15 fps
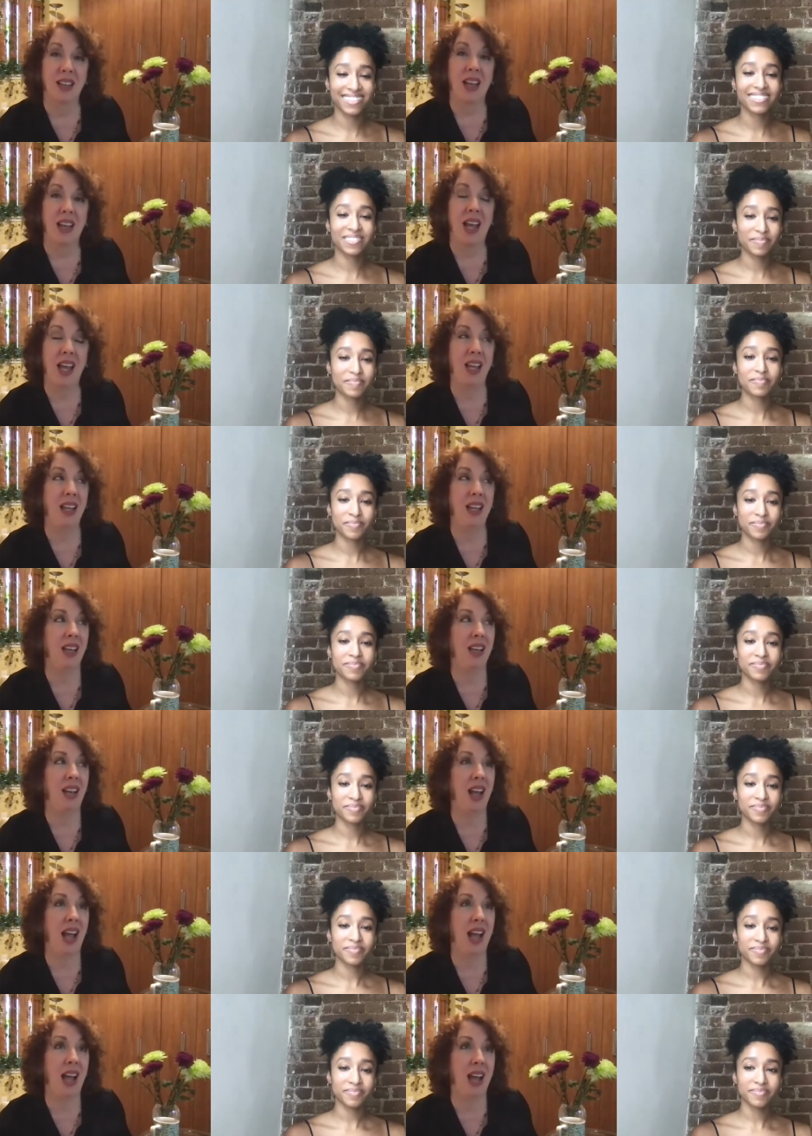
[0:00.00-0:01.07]
Speaker 1: and
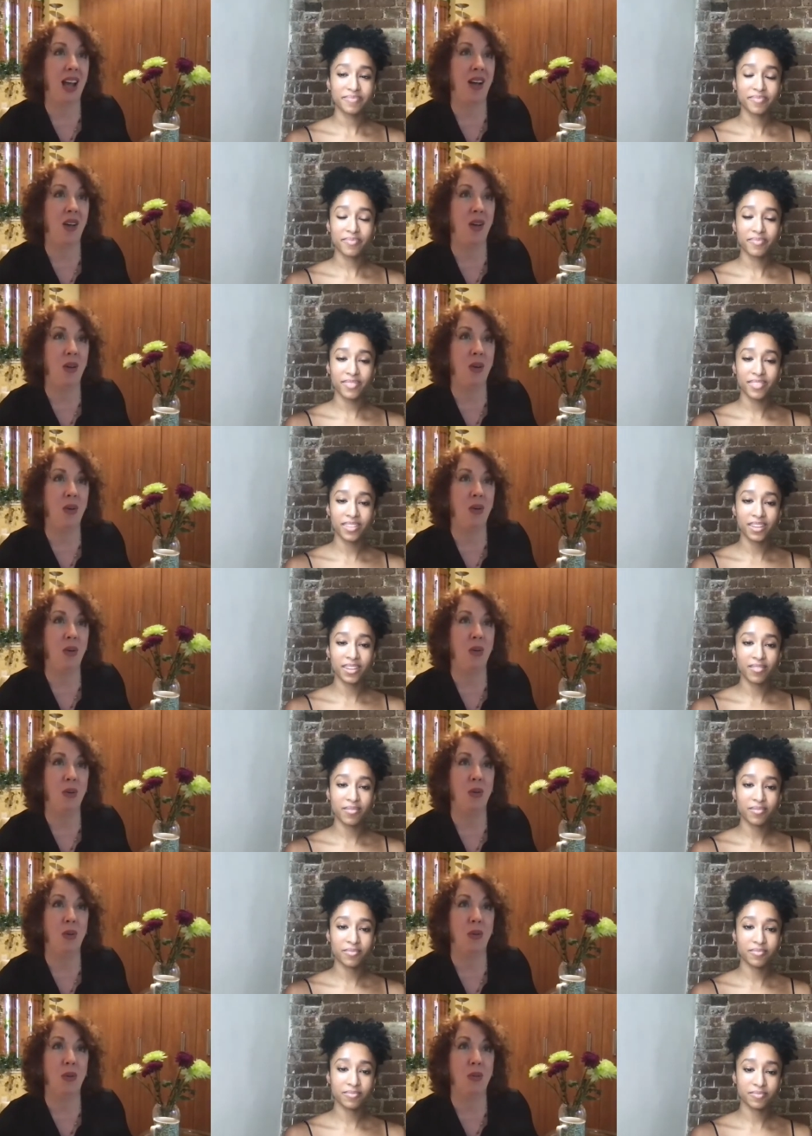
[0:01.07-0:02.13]
how
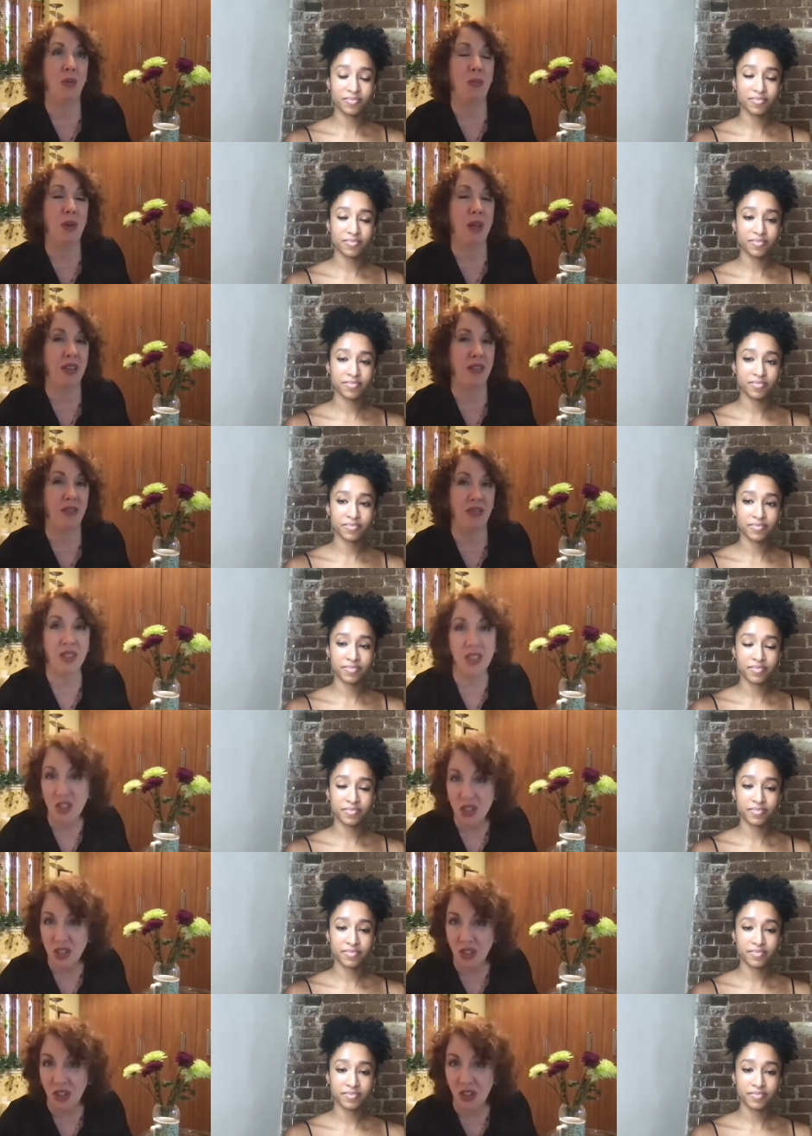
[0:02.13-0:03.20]

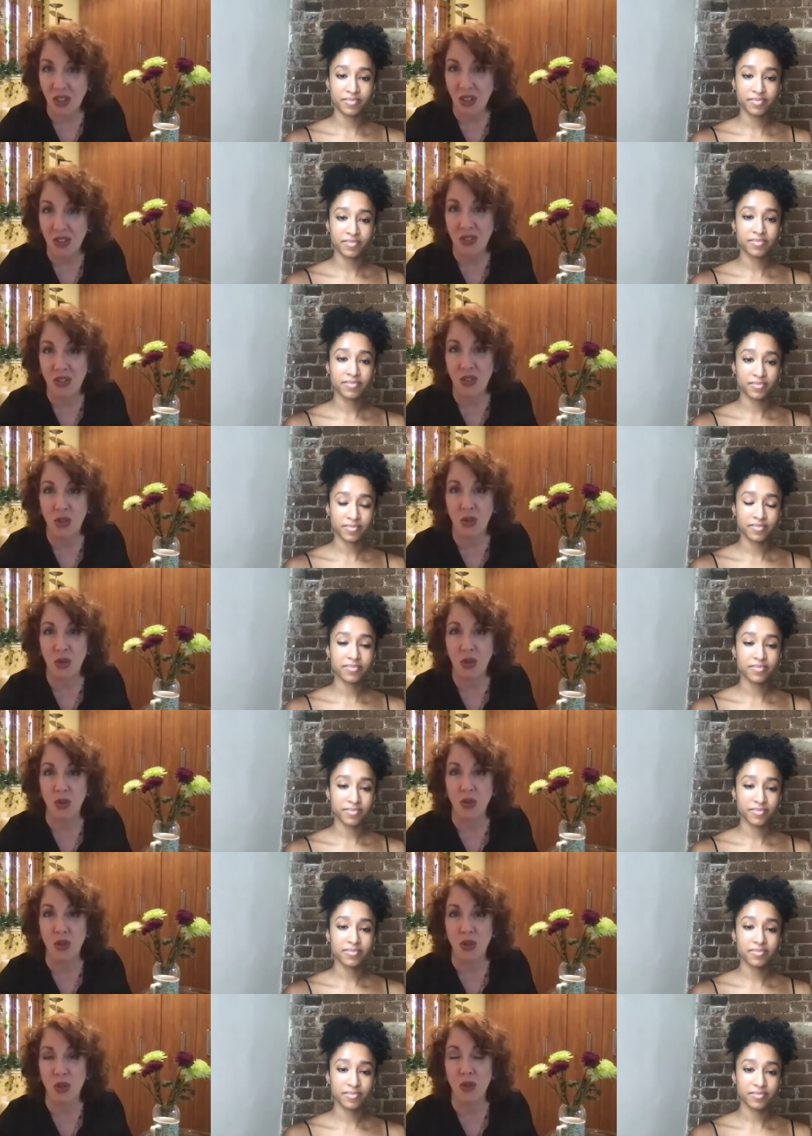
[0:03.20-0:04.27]
beneficial to
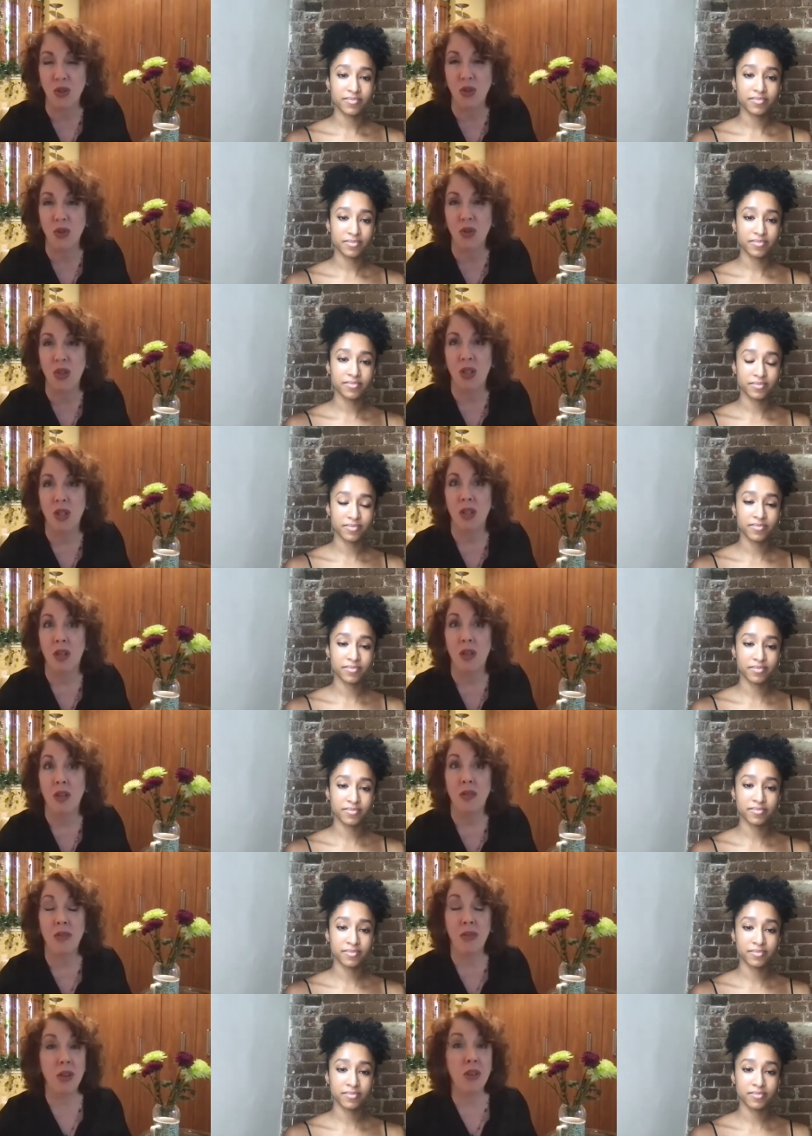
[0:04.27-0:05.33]
you
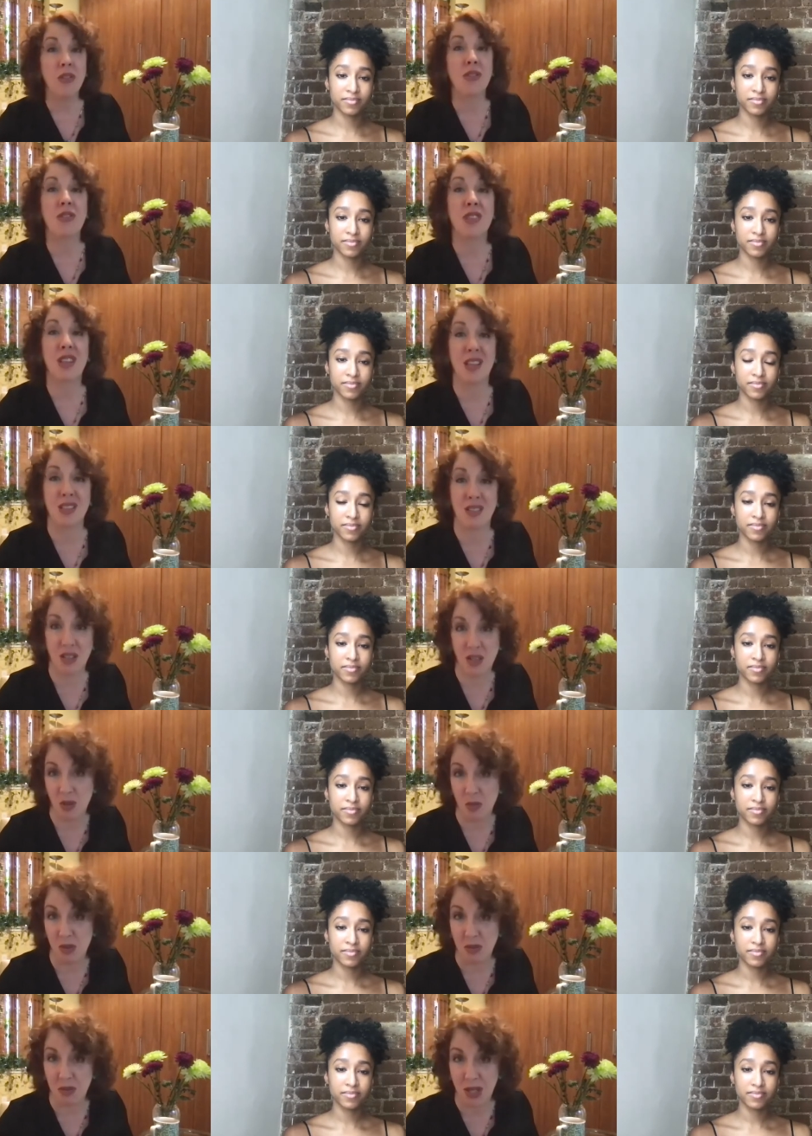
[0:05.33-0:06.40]
first as a
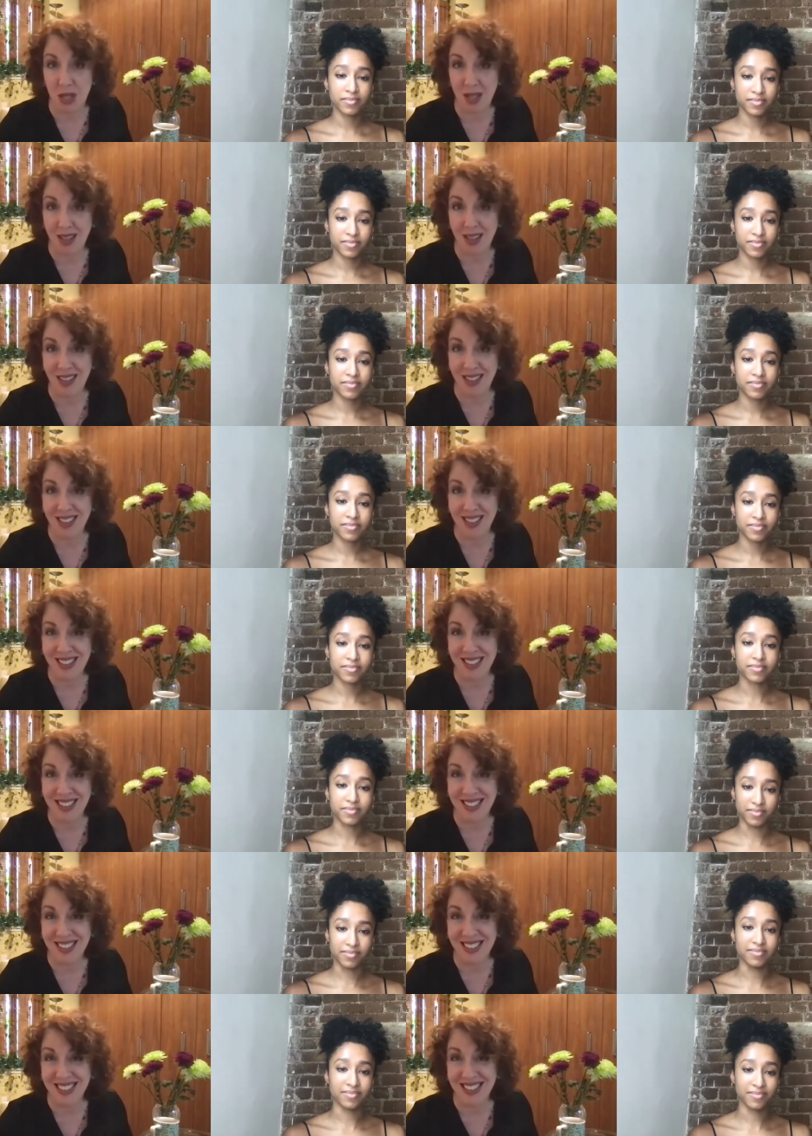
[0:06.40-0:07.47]
human being mm-hmm.
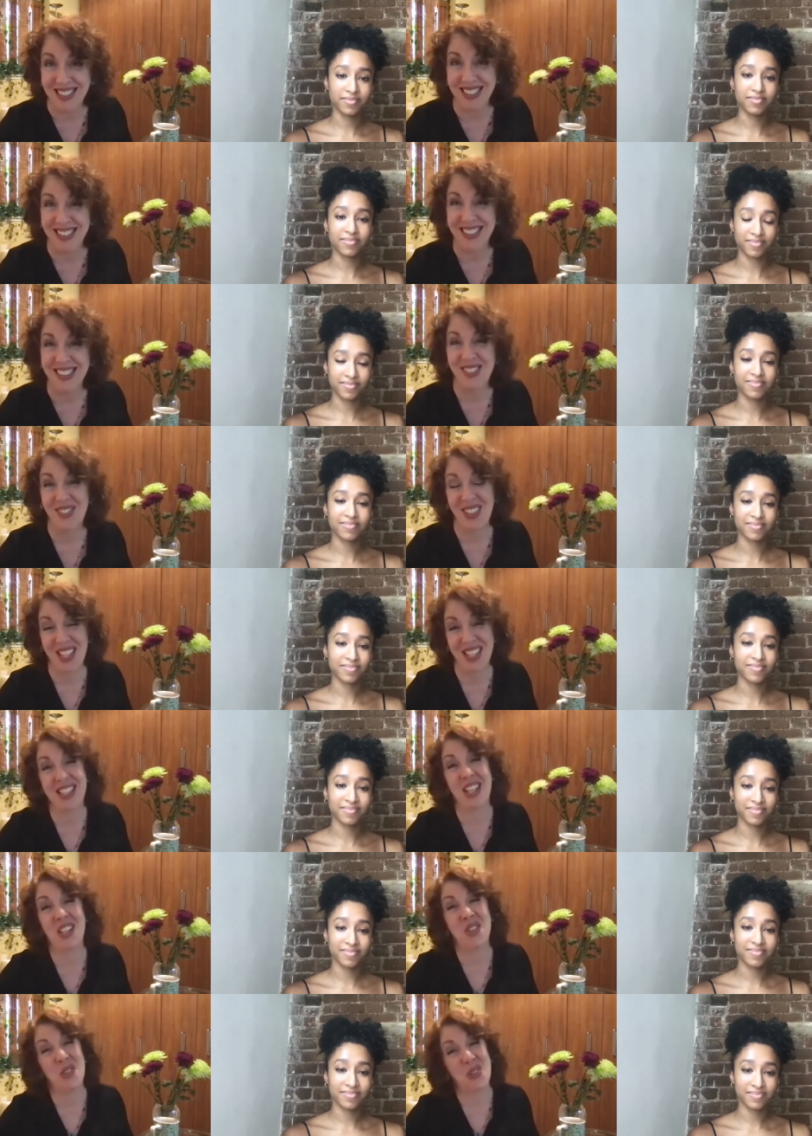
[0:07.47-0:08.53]
because that's what